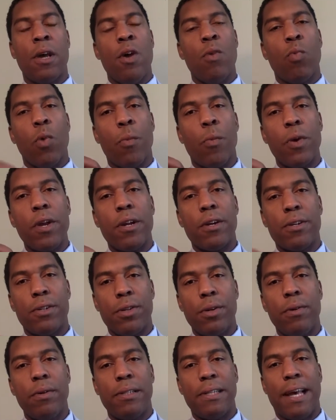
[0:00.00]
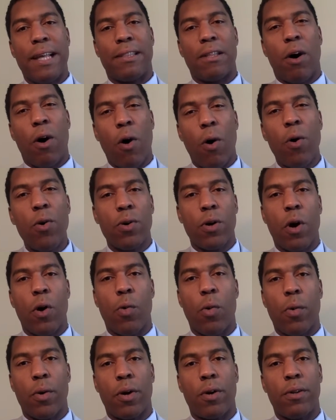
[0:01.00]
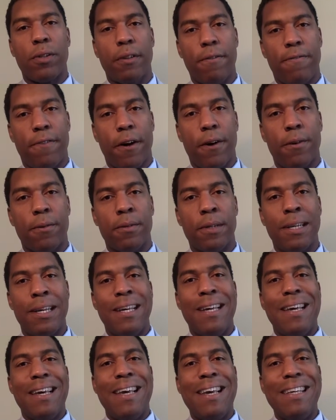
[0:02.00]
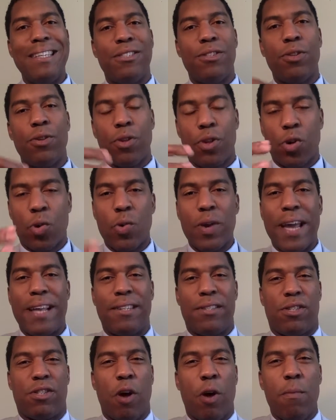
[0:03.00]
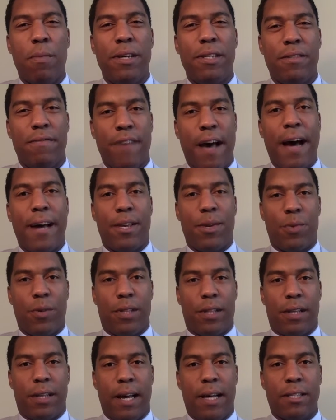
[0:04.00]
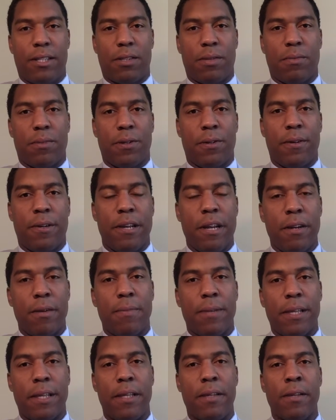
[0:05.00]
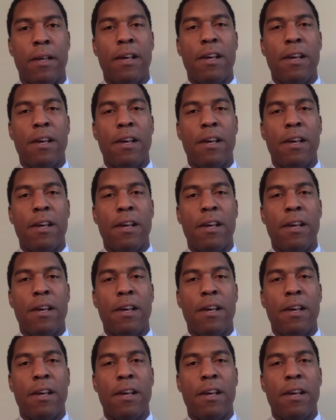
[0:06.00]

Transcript: when we are doing that, the whole goal when we're on the phone is to create so much value with the customer. Hear me.